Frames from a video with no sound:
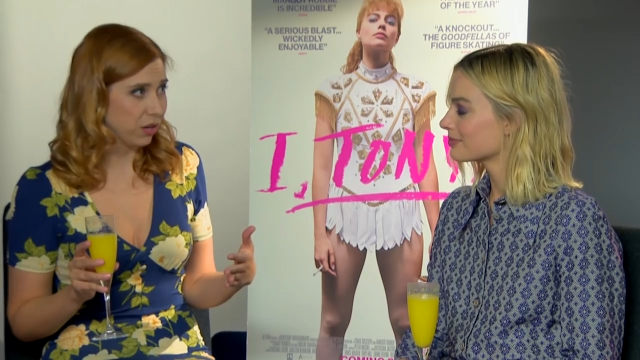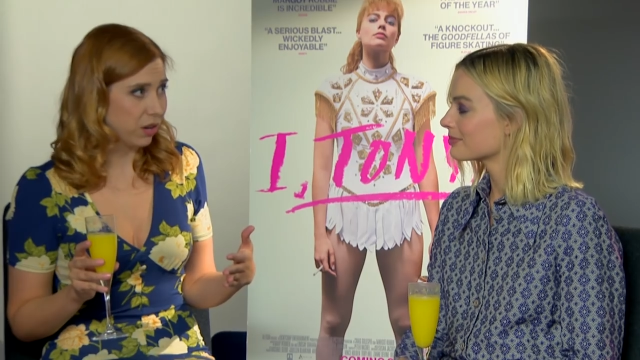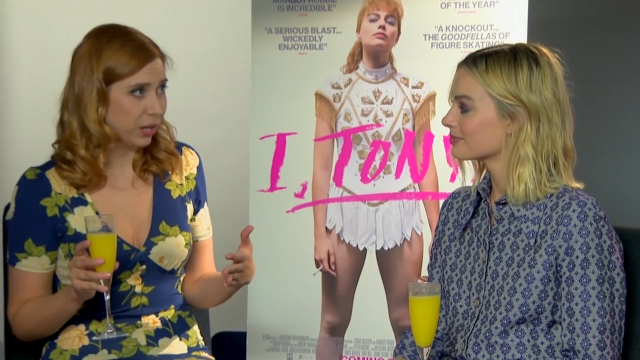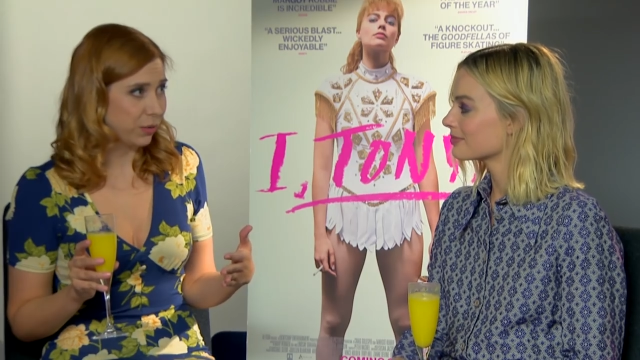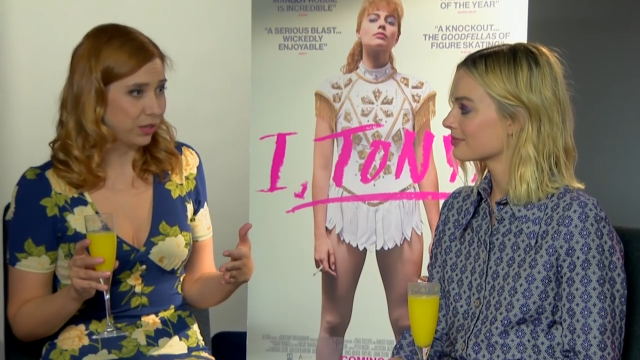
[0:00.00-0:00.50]
Speaker 1: on in
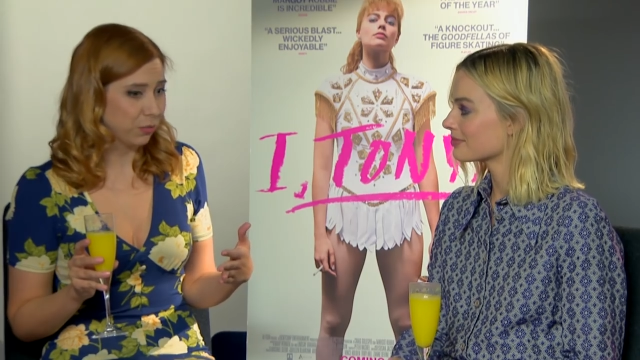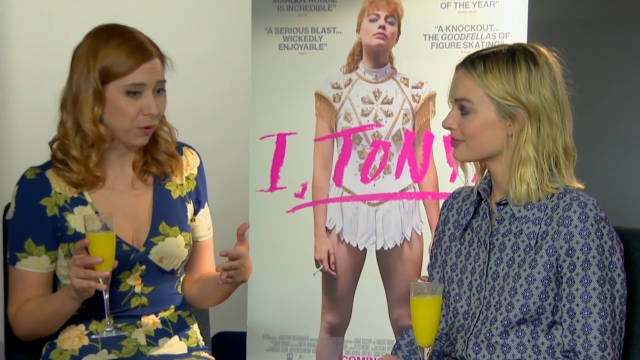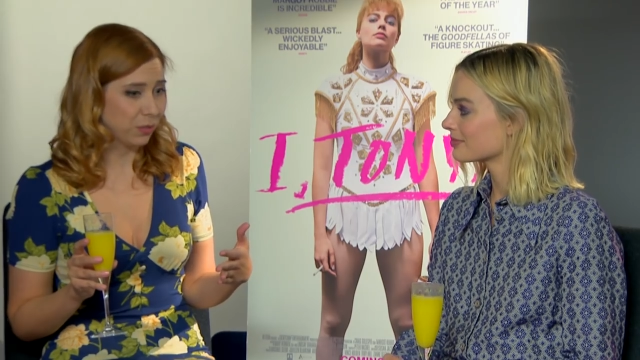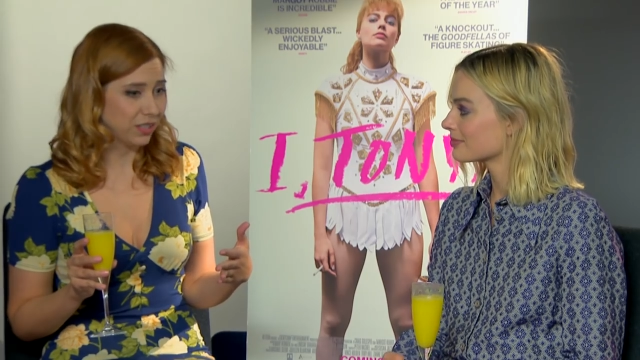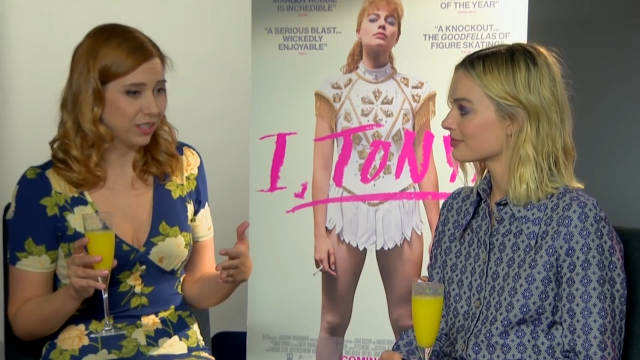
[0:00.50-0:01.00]
Hollywood at the
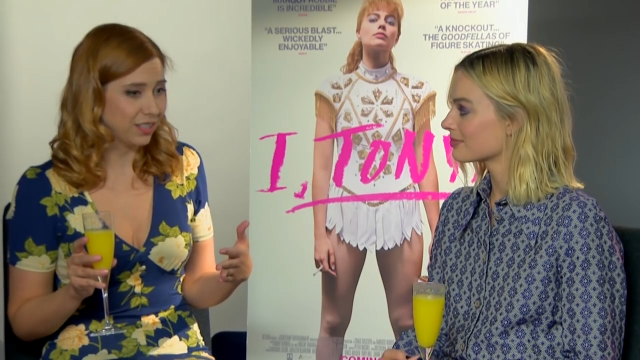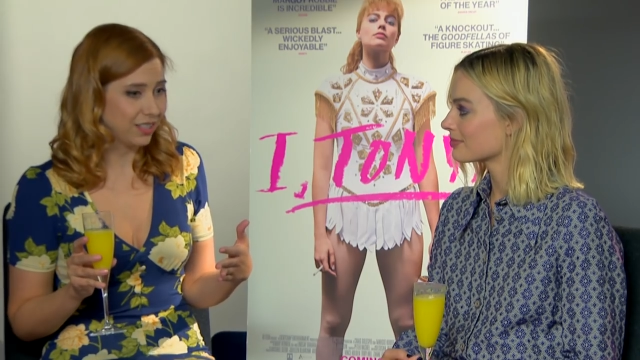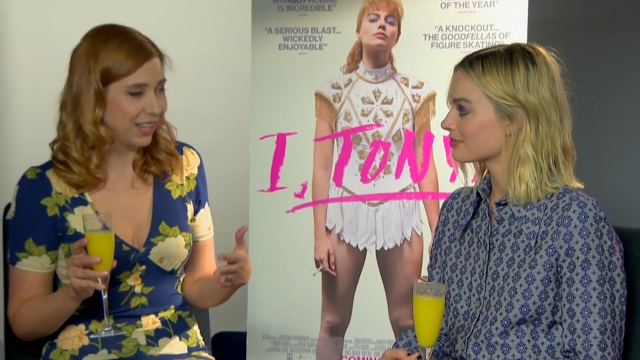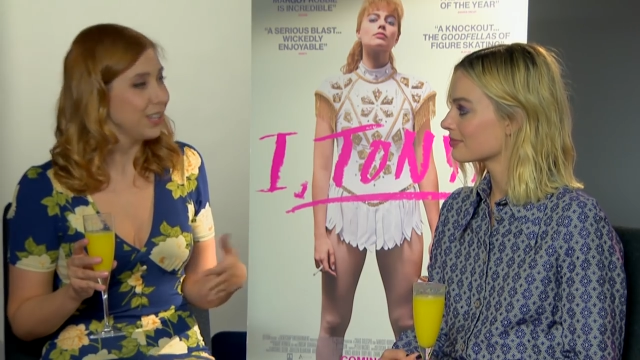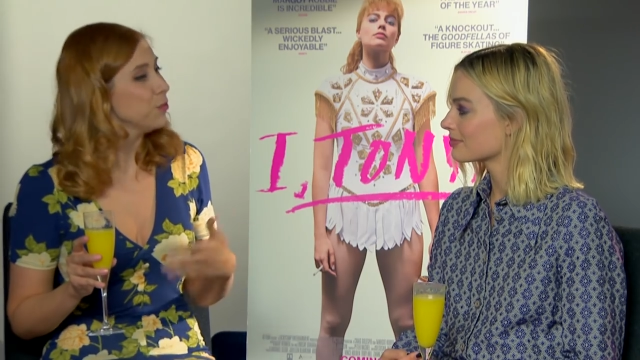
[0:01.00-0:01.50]
moment, to
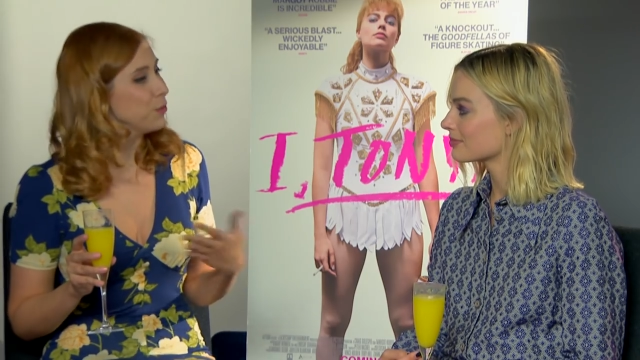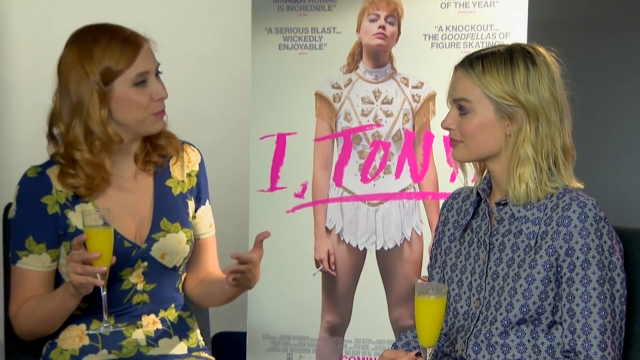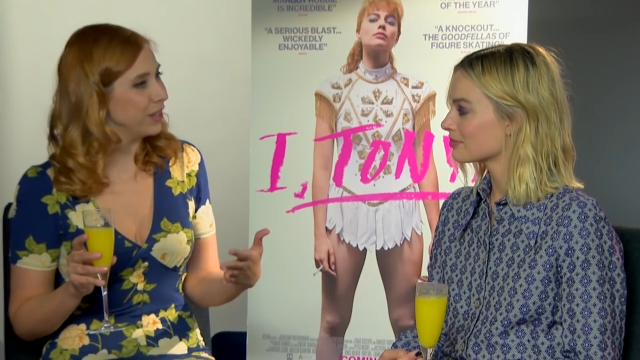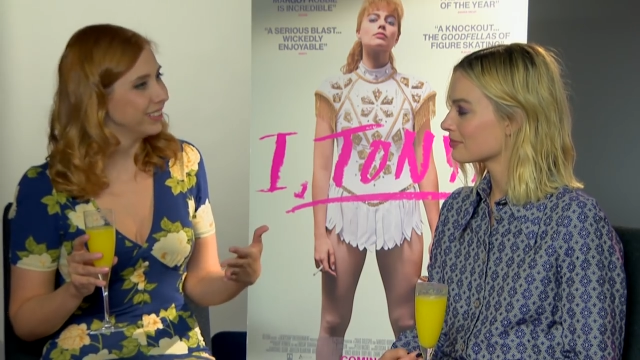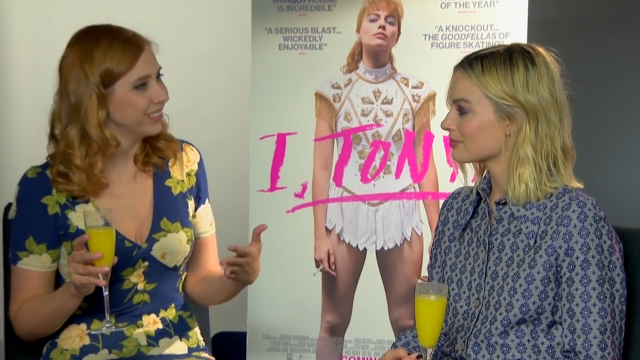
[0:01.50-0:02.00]
see a
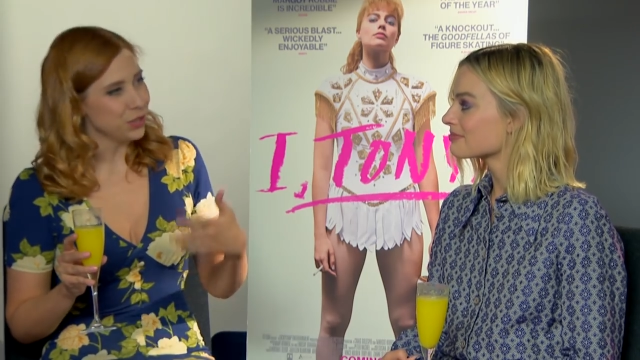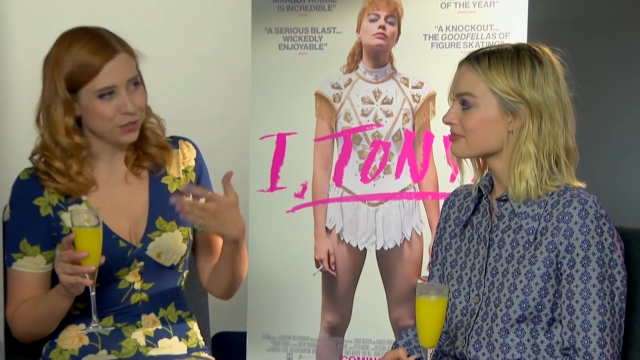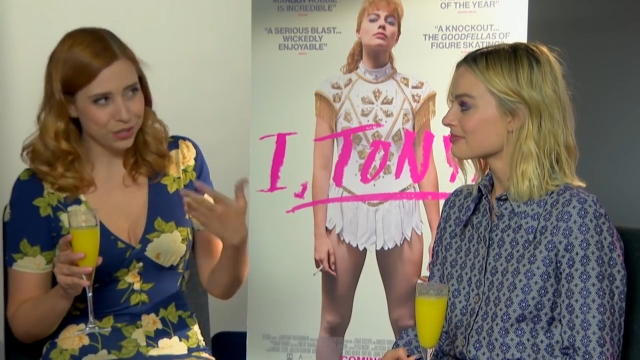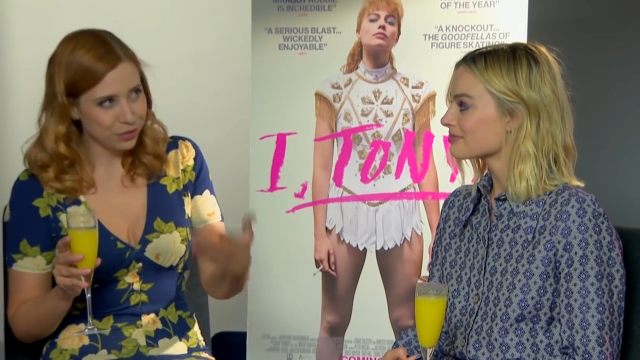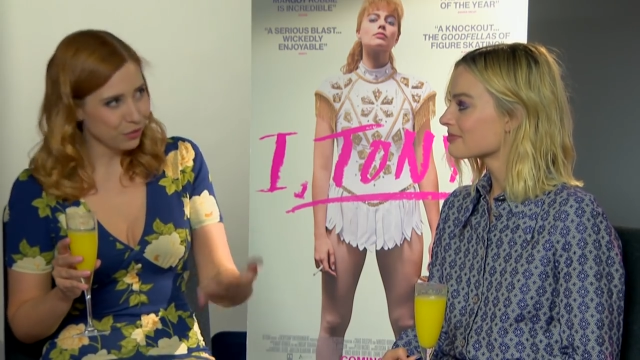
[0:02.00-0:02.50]
woman producing